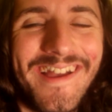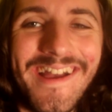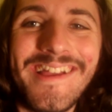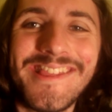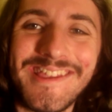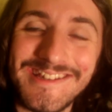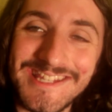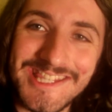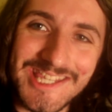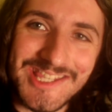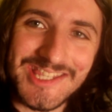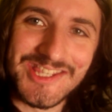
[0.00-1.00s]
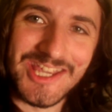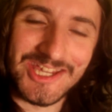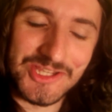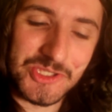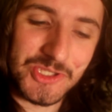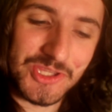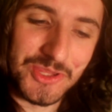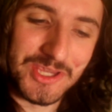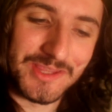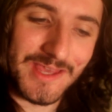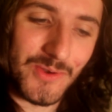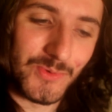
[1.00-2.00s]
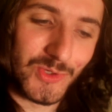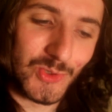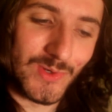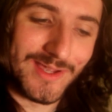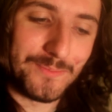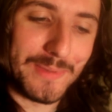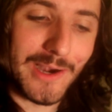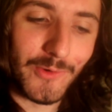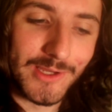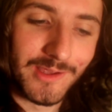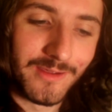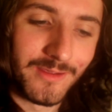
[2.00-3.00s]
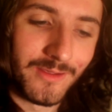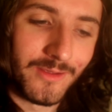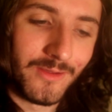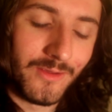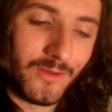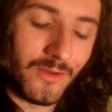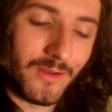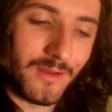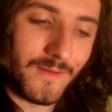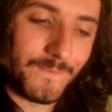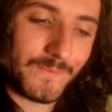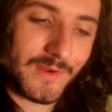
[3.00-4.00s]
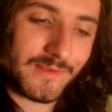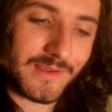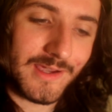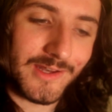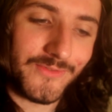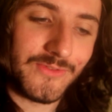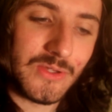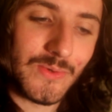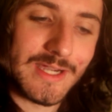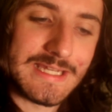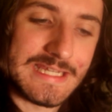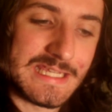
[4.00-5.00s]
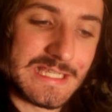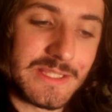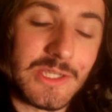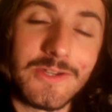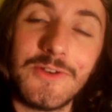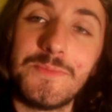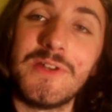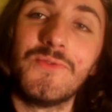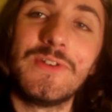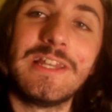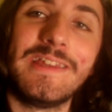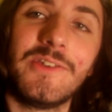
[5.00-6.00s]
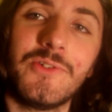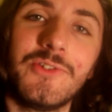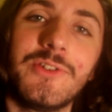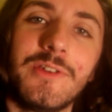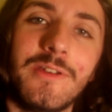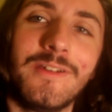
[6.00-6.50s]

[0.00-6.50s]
60 seconds, because I think that was quite a barrier, because I had a few ideas that could be really good,